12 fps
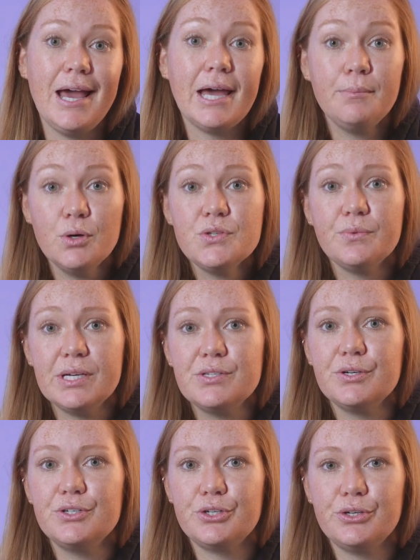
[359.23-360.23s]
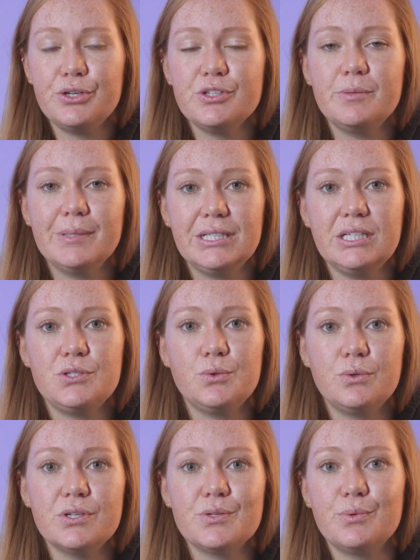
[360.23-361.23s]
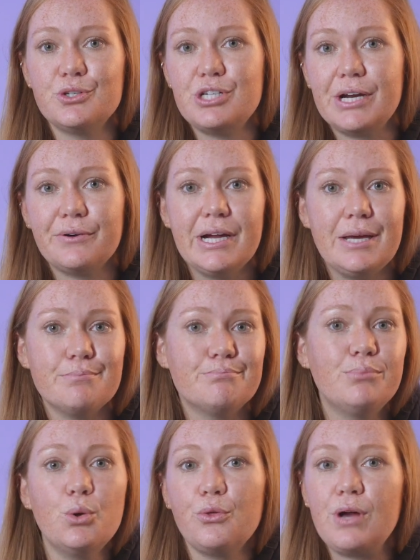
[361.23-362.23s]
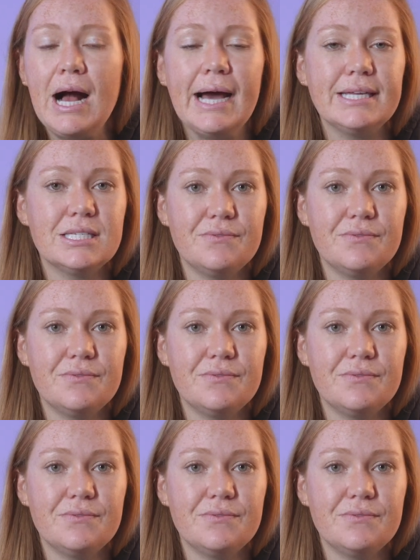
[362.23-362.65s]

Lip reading: And most research or usability tools will generate both kinds